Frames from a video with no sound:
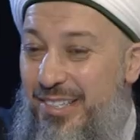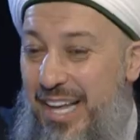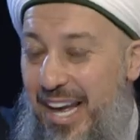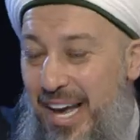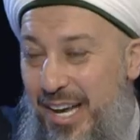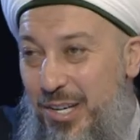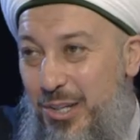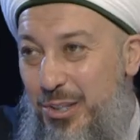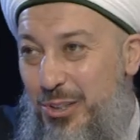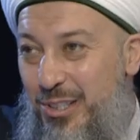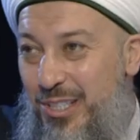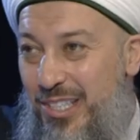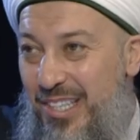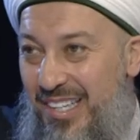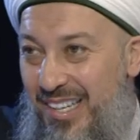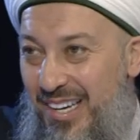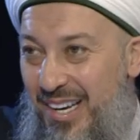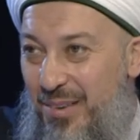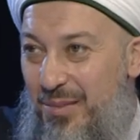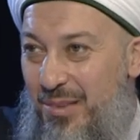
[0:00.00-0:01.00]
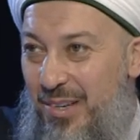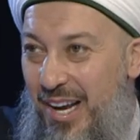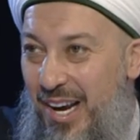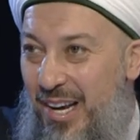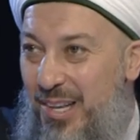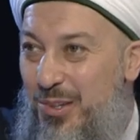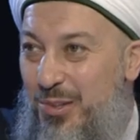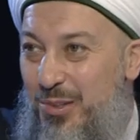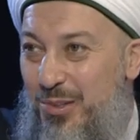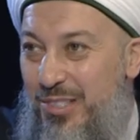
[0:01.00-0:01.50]
energy. I mean, I
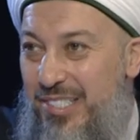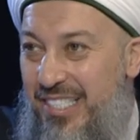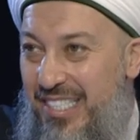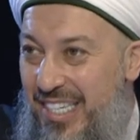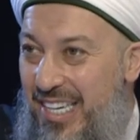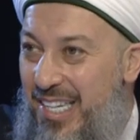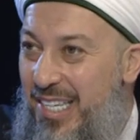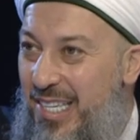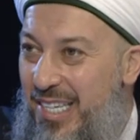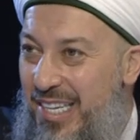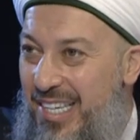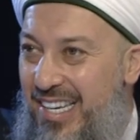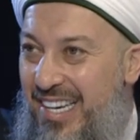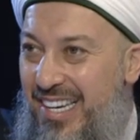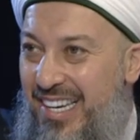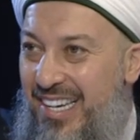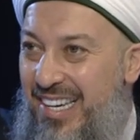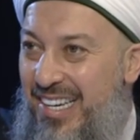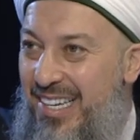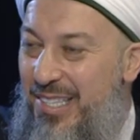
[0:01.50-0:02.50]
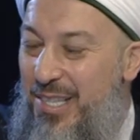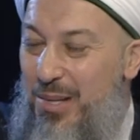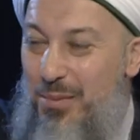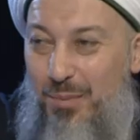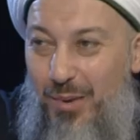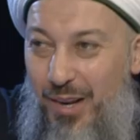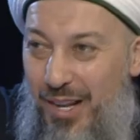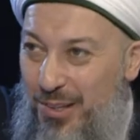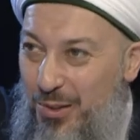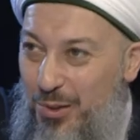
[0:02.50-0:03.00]
don't see the
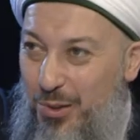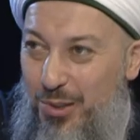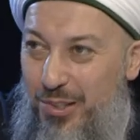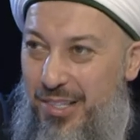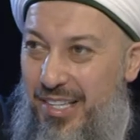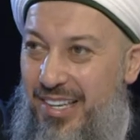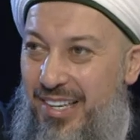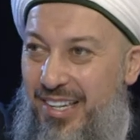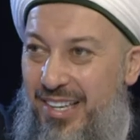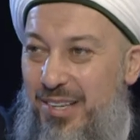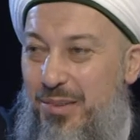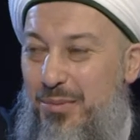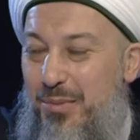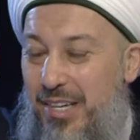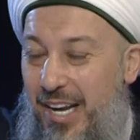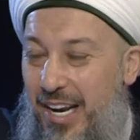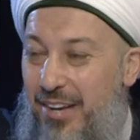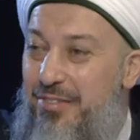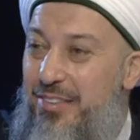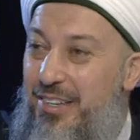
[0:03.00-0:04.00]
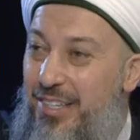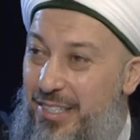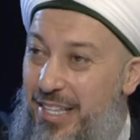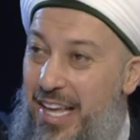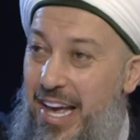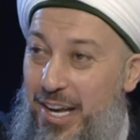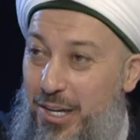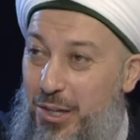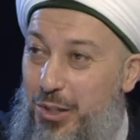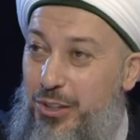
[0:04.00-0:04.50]
blood or the, but I feel the
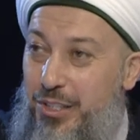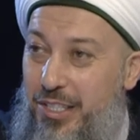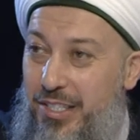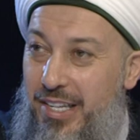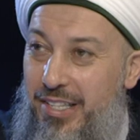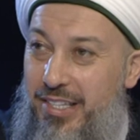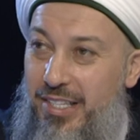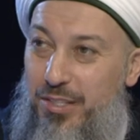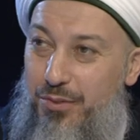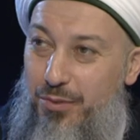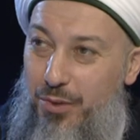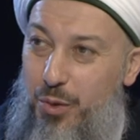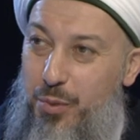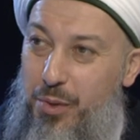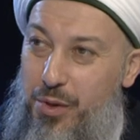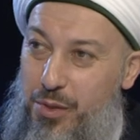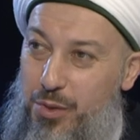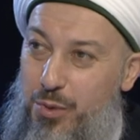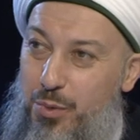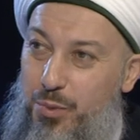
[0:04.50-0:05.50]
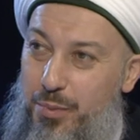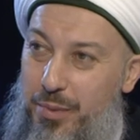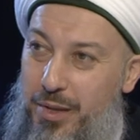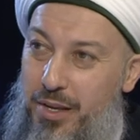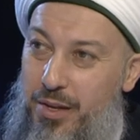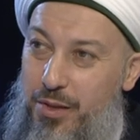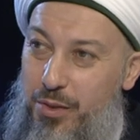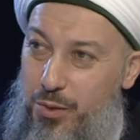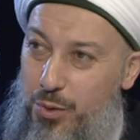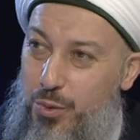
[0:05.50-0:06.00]
energy that is flowing through me,
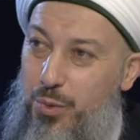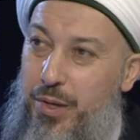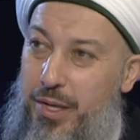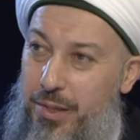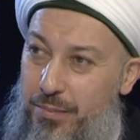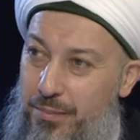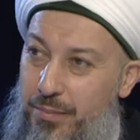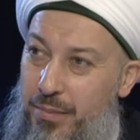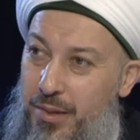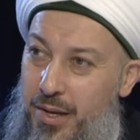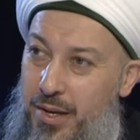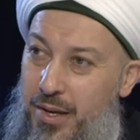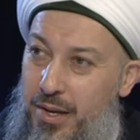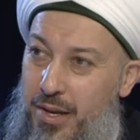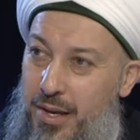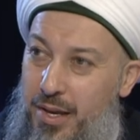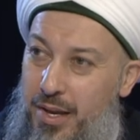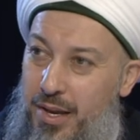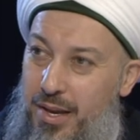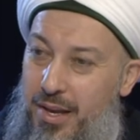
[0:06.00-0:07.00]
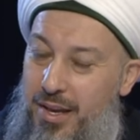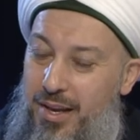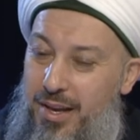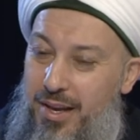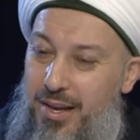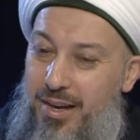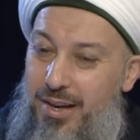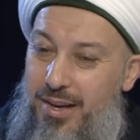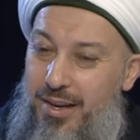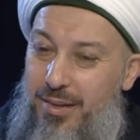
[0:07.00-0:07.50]
through him.
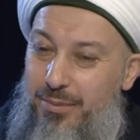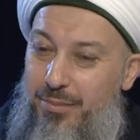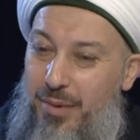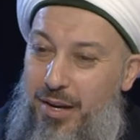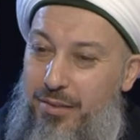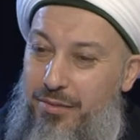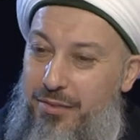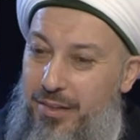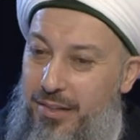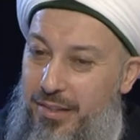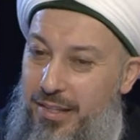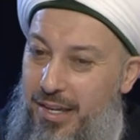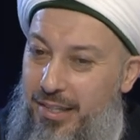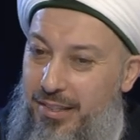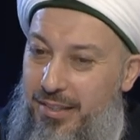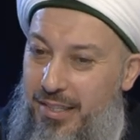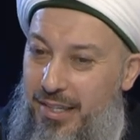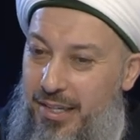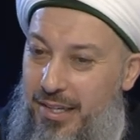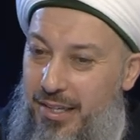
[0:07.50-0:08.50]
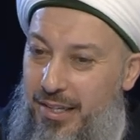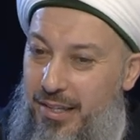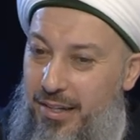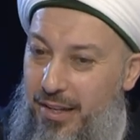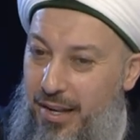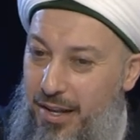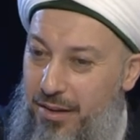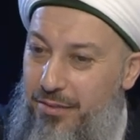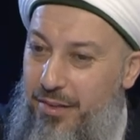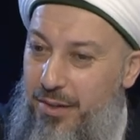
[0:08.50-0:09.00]
I feel that
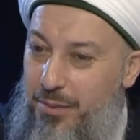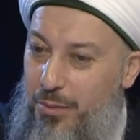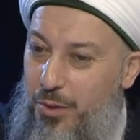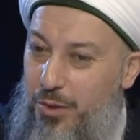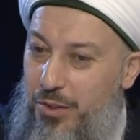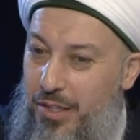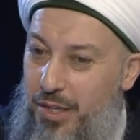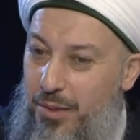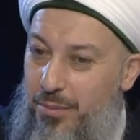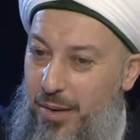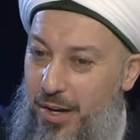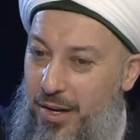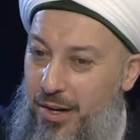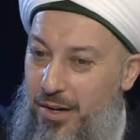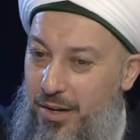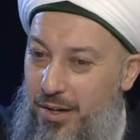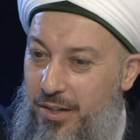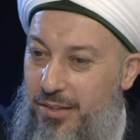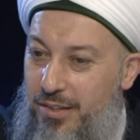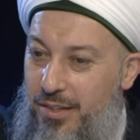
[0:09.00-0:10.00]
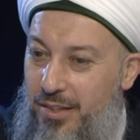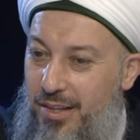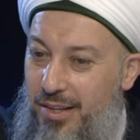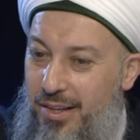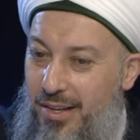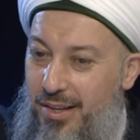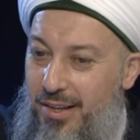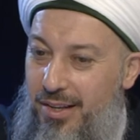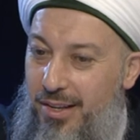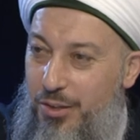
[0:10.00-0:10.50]
love and mercy in my heart,
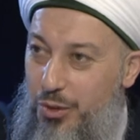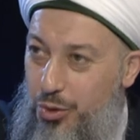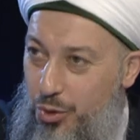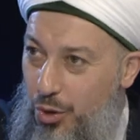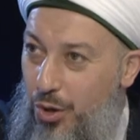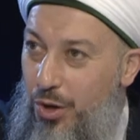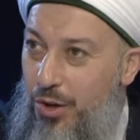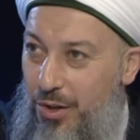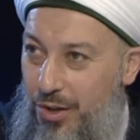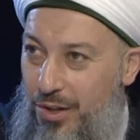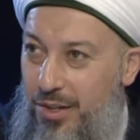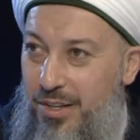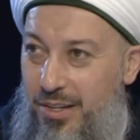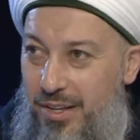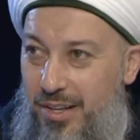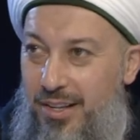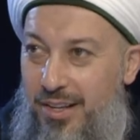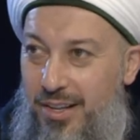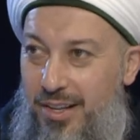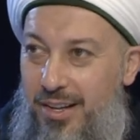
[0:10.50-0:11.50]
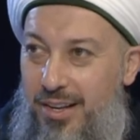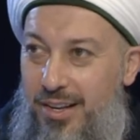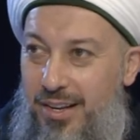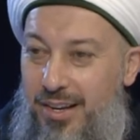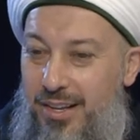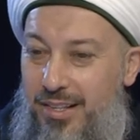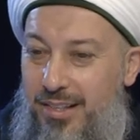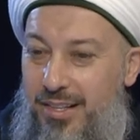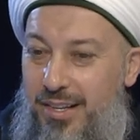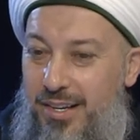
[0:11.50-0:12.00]
strong.
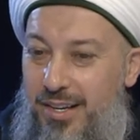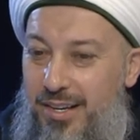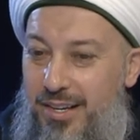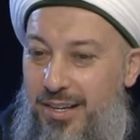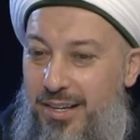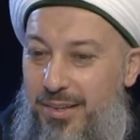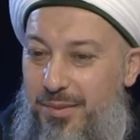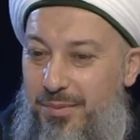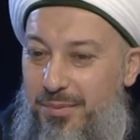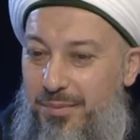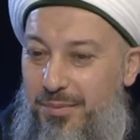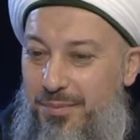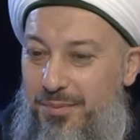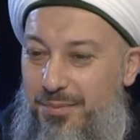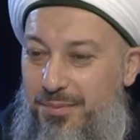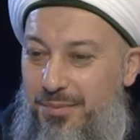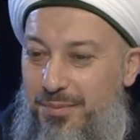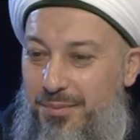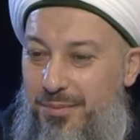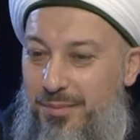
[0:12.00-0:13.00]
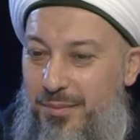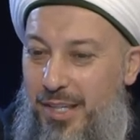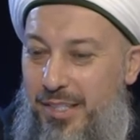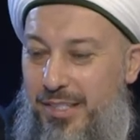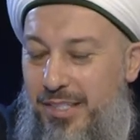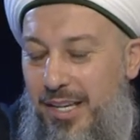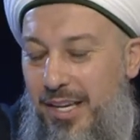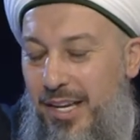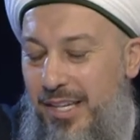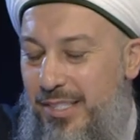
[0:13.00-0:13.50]
And it's
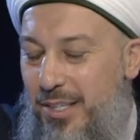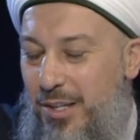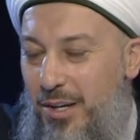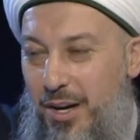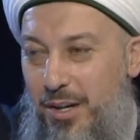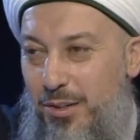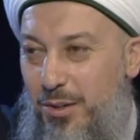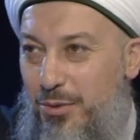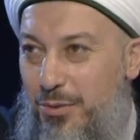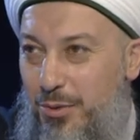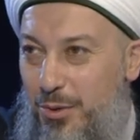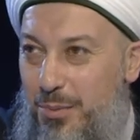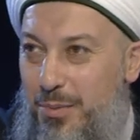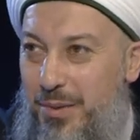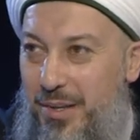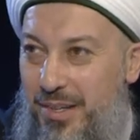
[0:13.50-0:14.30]
an honor for me.